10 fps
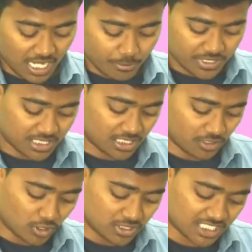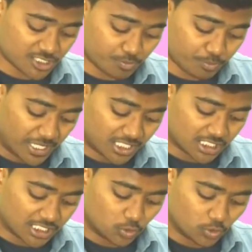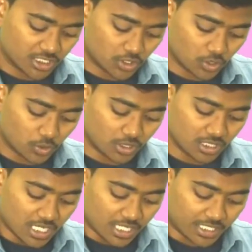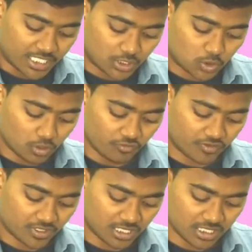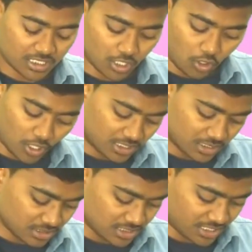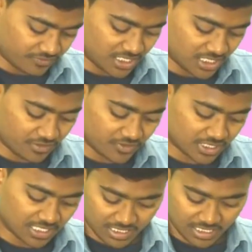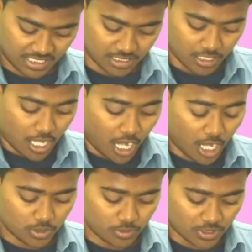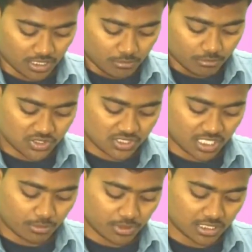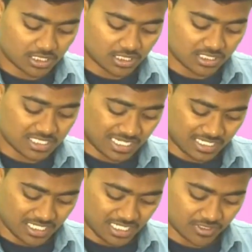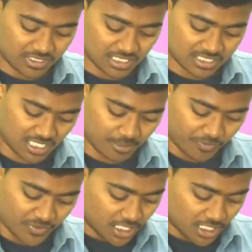Abhinandan was expected to include net owned fund in the auditor's certificate for the year end. However, Mr. Abhinandan disagreed with the same.